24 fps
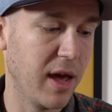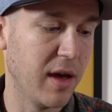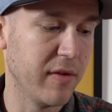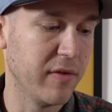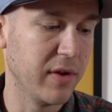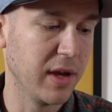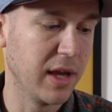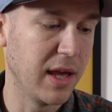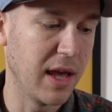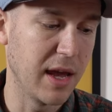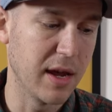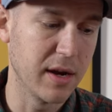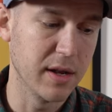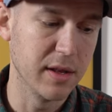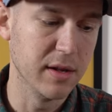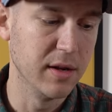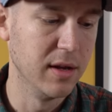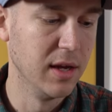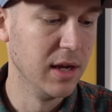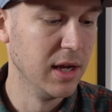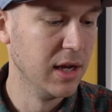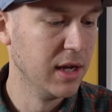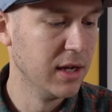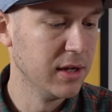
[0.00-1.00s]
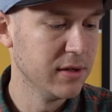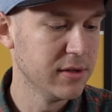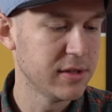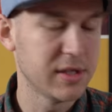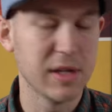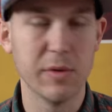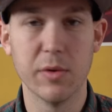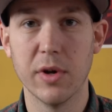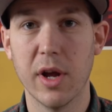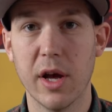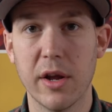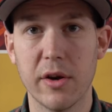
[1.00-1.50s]
have a Canon
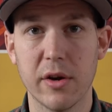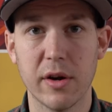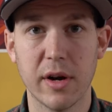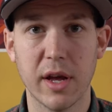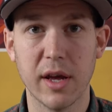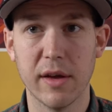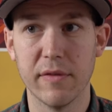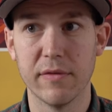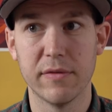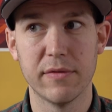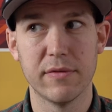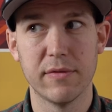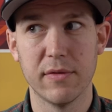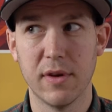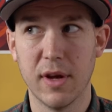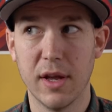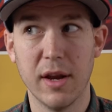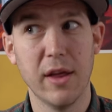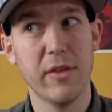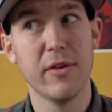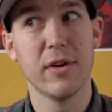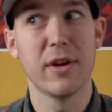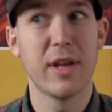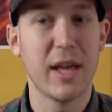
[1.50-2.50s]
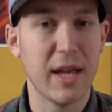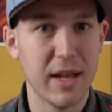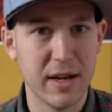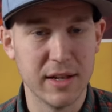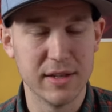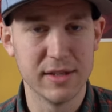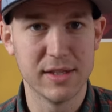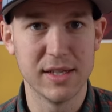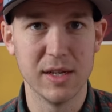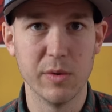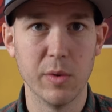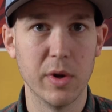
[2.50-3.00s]
C100, I have another
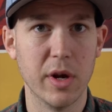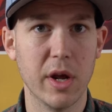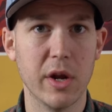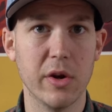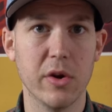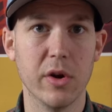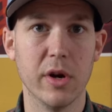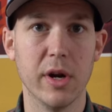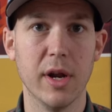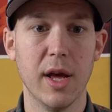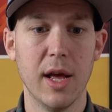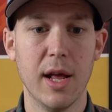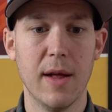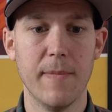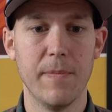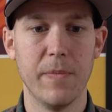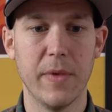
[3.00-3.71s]
Canon C100,